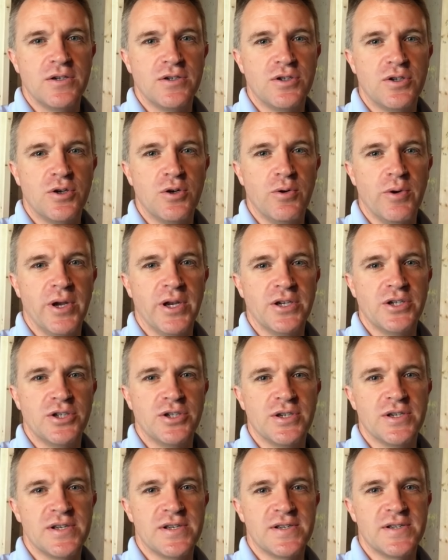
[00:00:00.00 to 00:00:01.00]
2
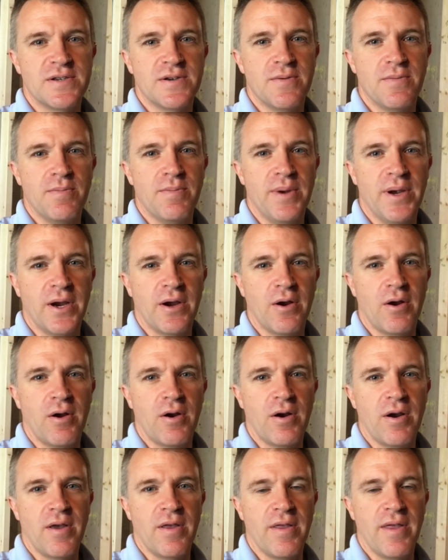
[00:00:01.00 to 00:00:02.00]
inches
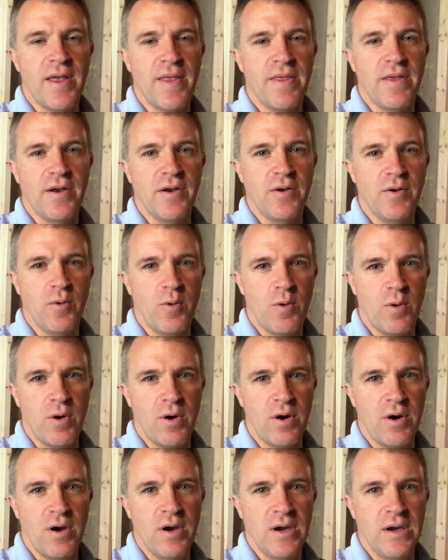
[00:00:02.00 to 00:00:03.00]
bigger than the
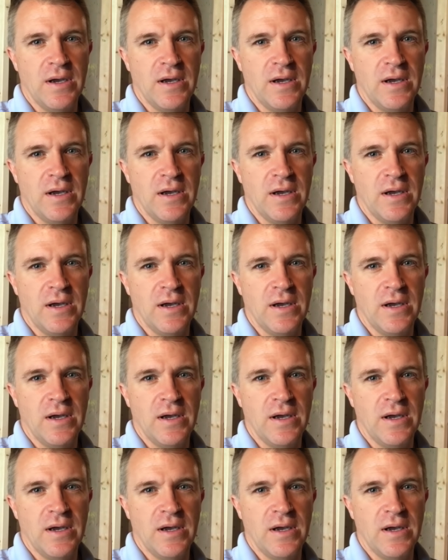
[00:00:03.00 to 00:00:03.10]
door.